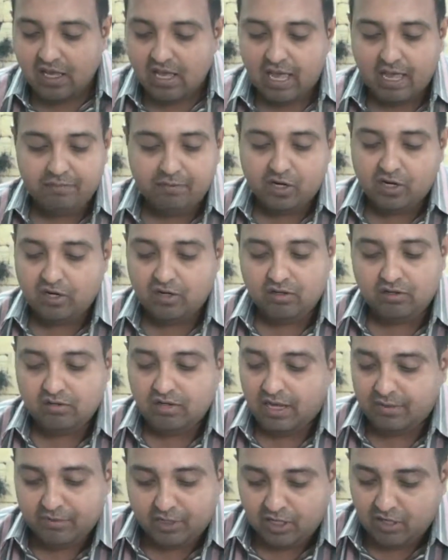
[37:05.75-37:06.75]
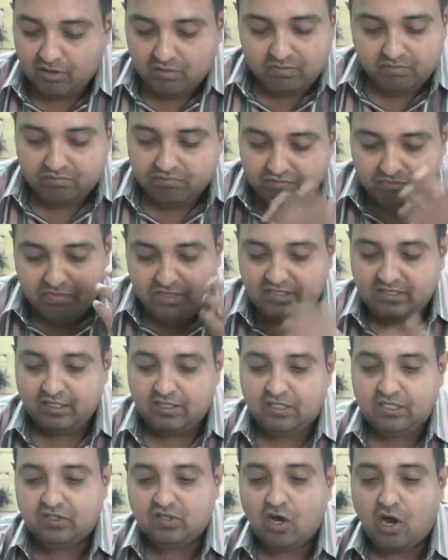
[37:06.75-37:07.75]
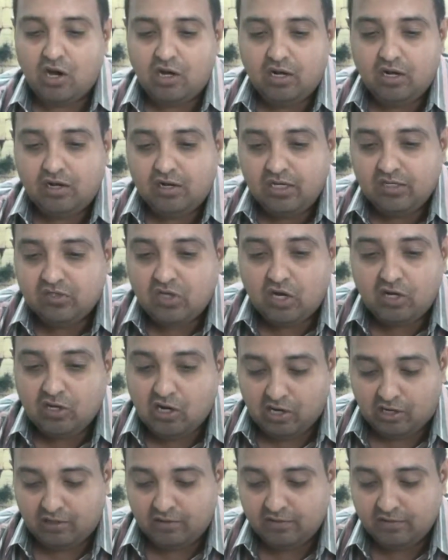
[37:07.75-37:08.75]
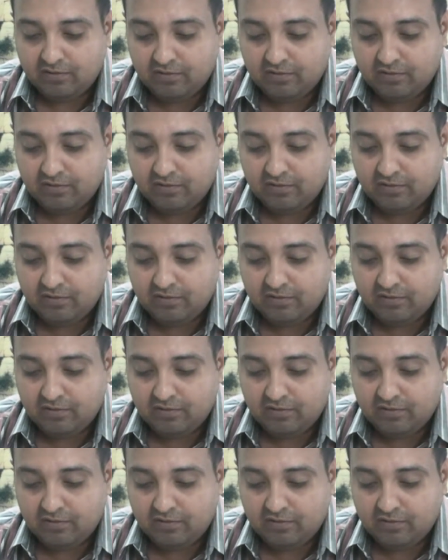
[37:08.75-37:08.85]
I'm gonna miss it. It's all gone.